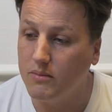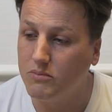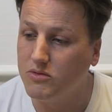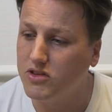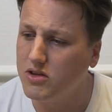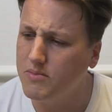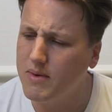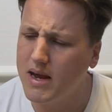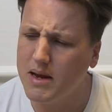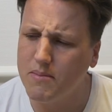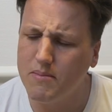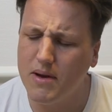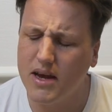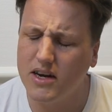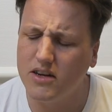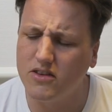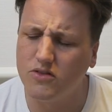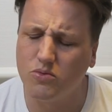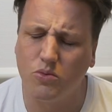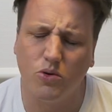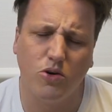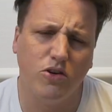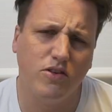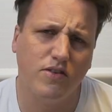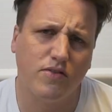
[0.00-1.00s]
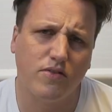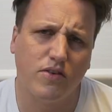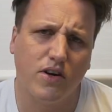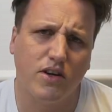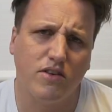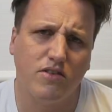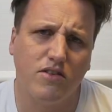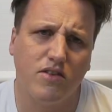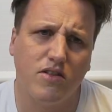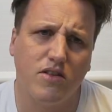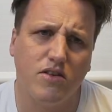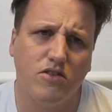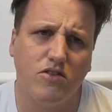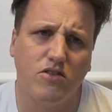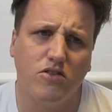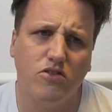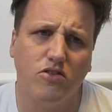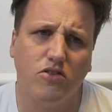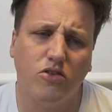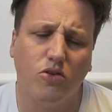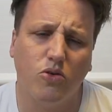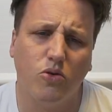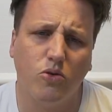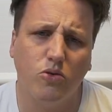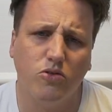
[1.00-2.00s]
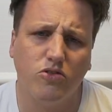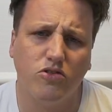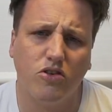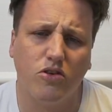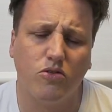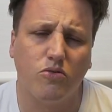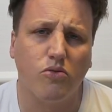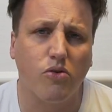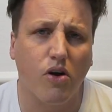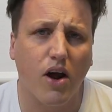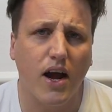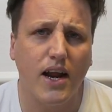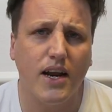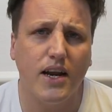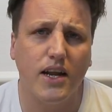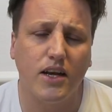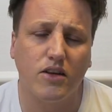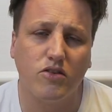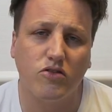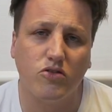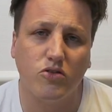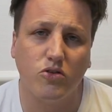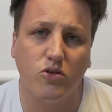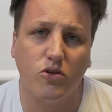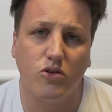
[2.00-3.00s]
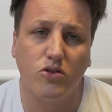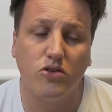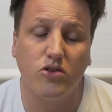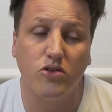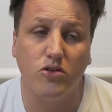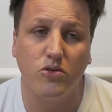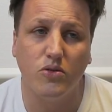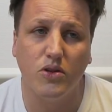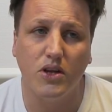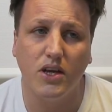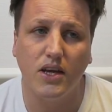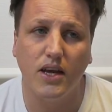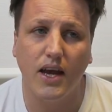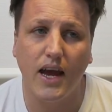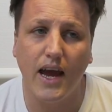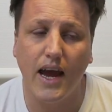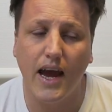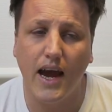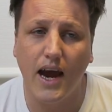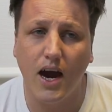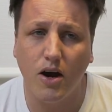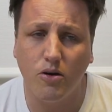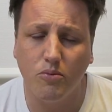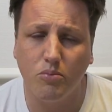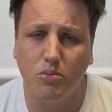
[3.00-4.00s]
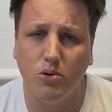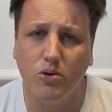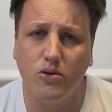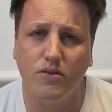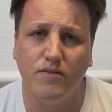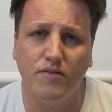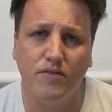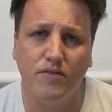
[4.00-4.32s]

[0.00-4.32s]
To make matters worse for us, this is also right next door to the output